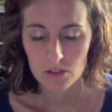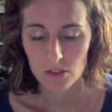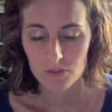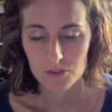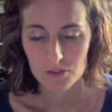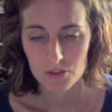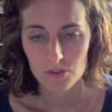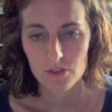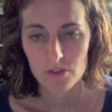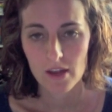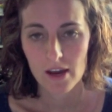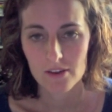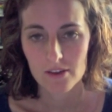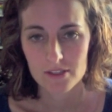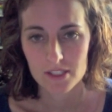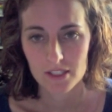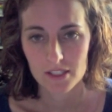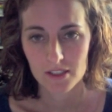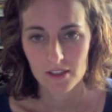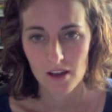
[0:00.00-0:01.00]
you have
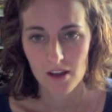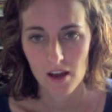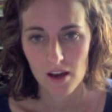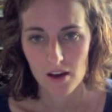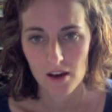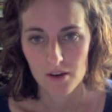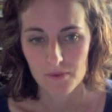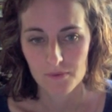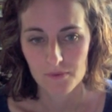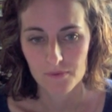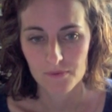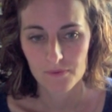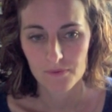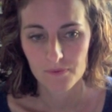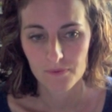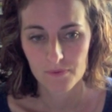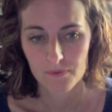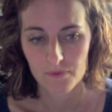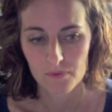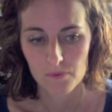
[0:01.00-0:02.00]
2,000
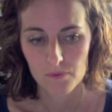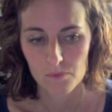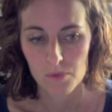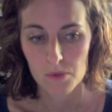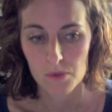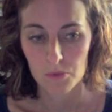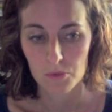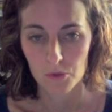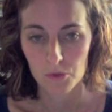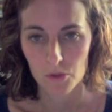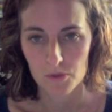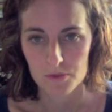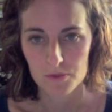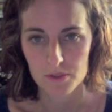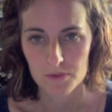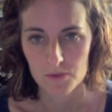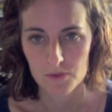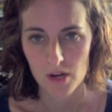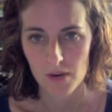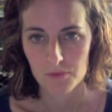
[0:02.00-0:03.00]
people who are
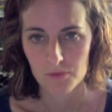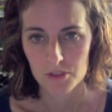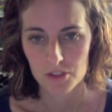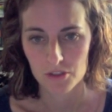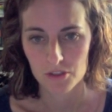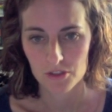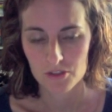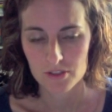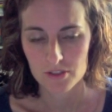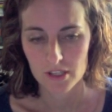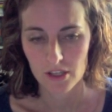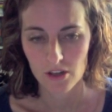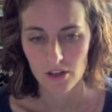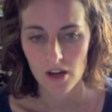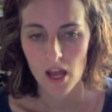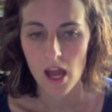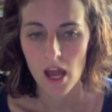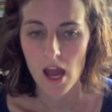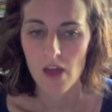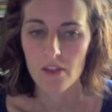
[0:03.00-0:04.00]
subscribed to your newsletter.
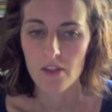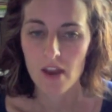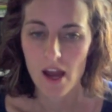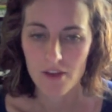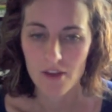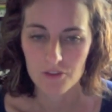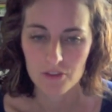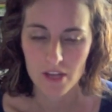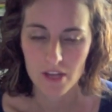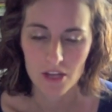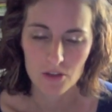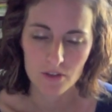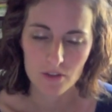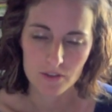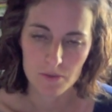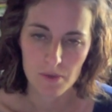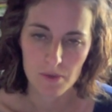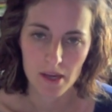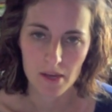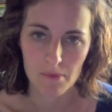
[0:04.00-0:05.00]
And then after that, you have to
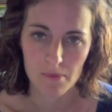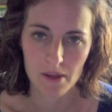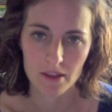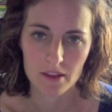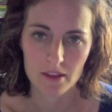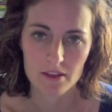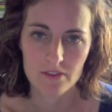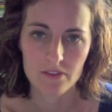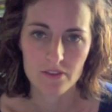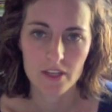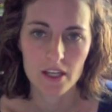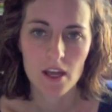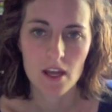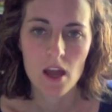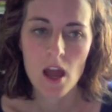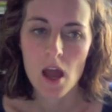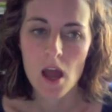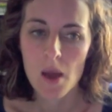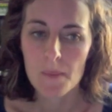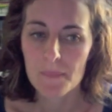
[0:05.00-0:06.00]
pay a monthly fee.
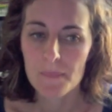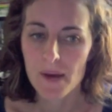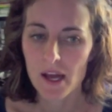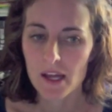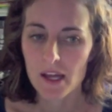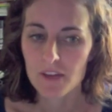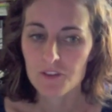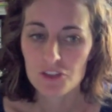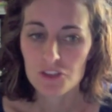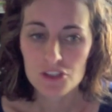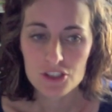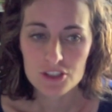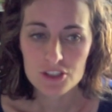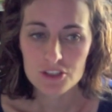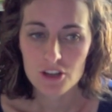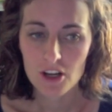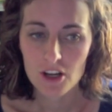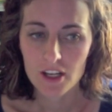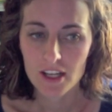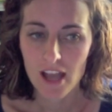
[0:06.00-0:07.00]
But if you're just
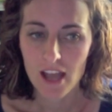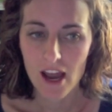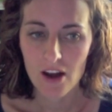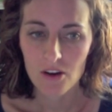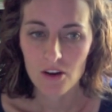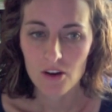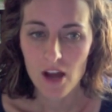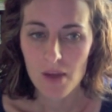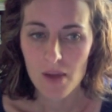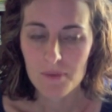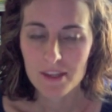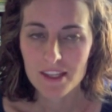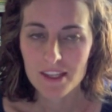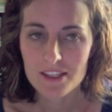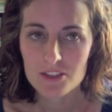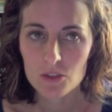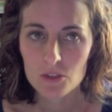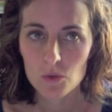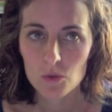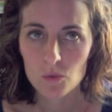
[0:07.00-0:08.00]
starting out, I mean,
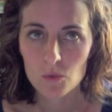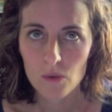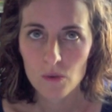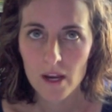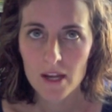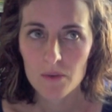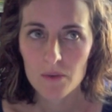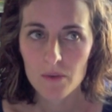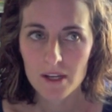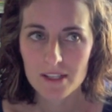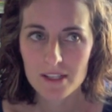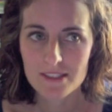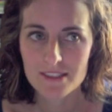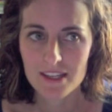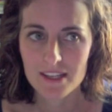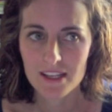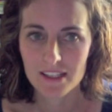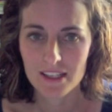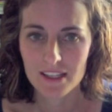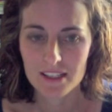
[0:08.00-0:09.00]
that's a great way to
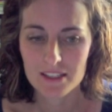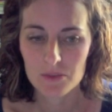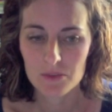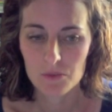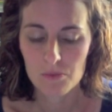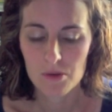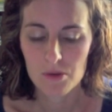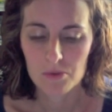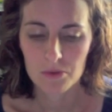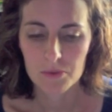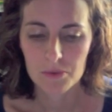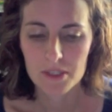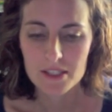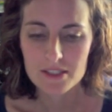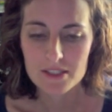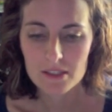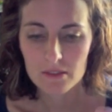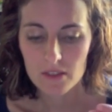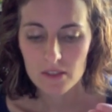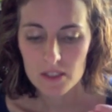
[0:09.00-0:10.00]
stay connected with people because
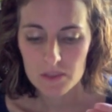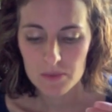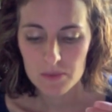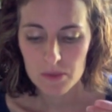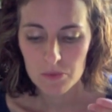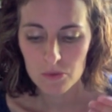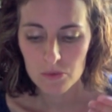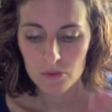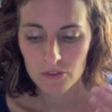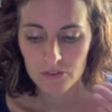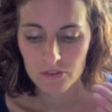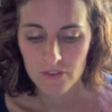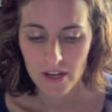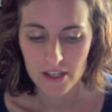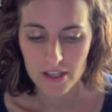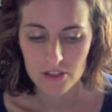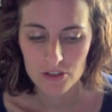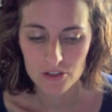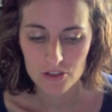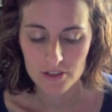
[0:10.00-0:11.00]
sometimes people will
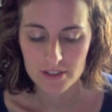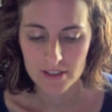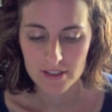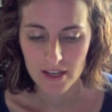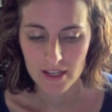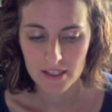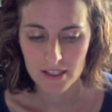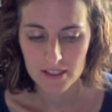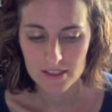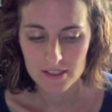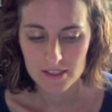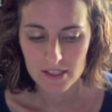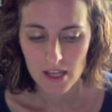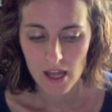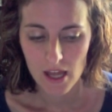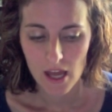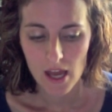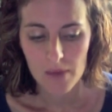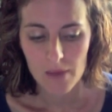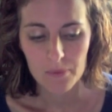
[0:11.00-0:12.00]
find your site
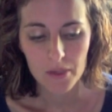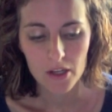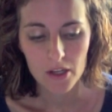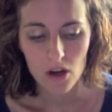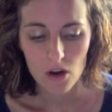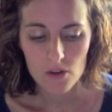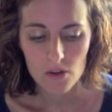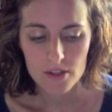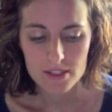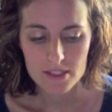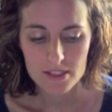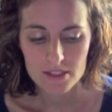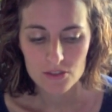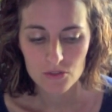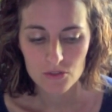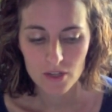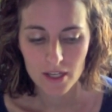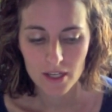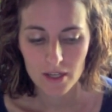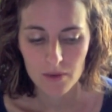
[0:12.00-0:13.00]
and be like, oh, this is
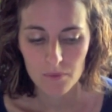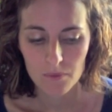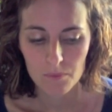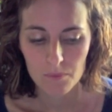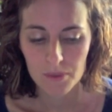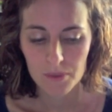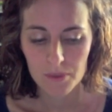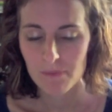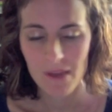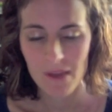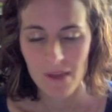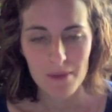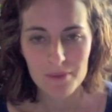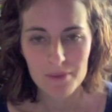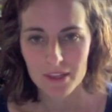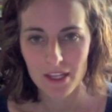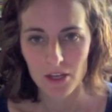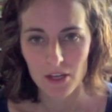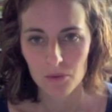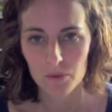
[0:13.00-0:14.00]
great. But maybe
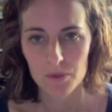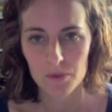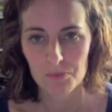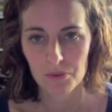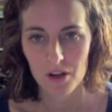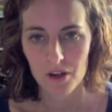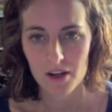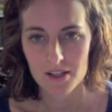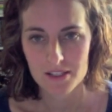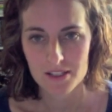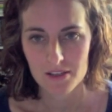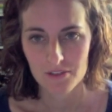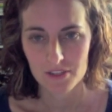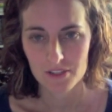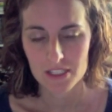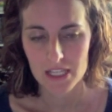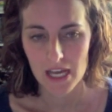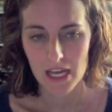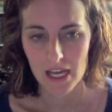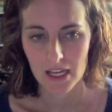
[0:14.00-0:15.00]
they don't read blogs every
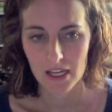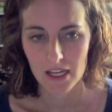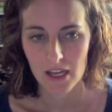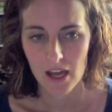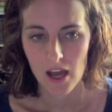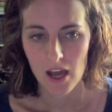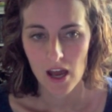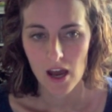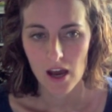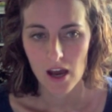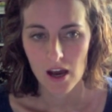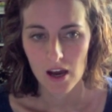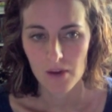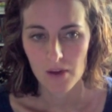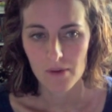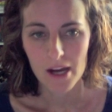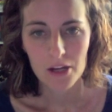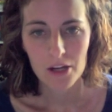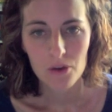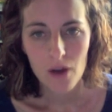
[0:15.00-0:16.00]
day.
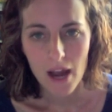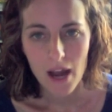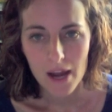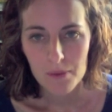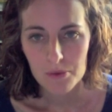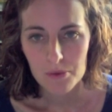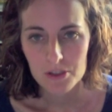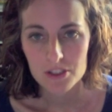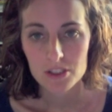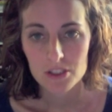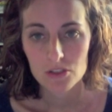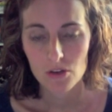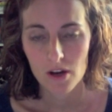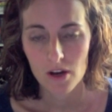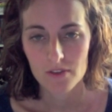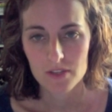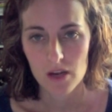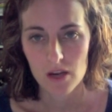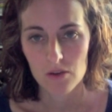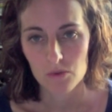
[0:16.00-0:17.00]
I know I personally don't
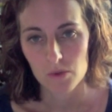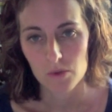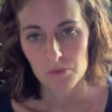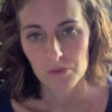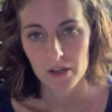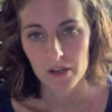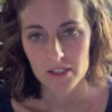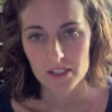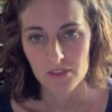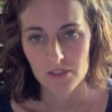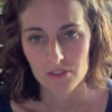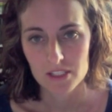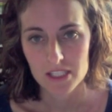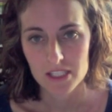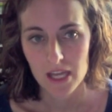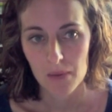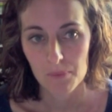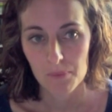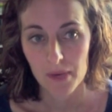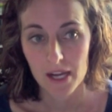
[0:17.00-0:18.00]
have time to read blogs every
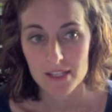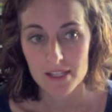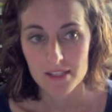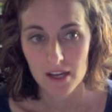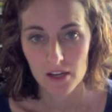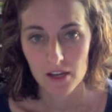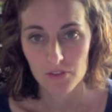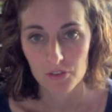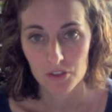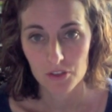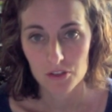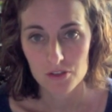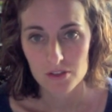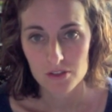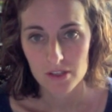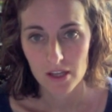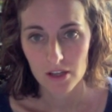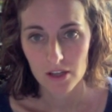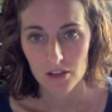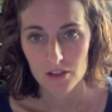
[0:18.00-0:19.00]
day, but I sign up for
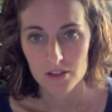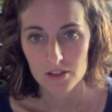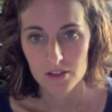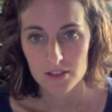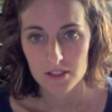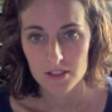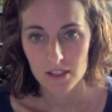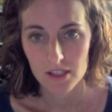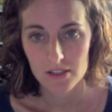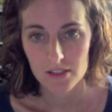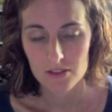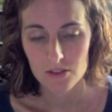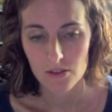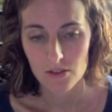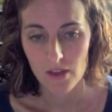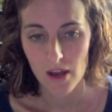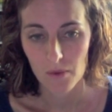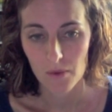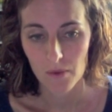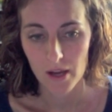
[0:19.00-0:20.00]
newsletters. And so
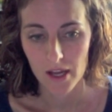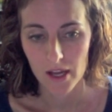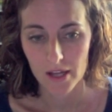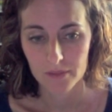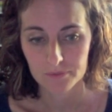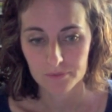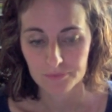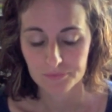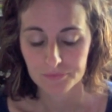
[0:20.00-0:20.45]
that way,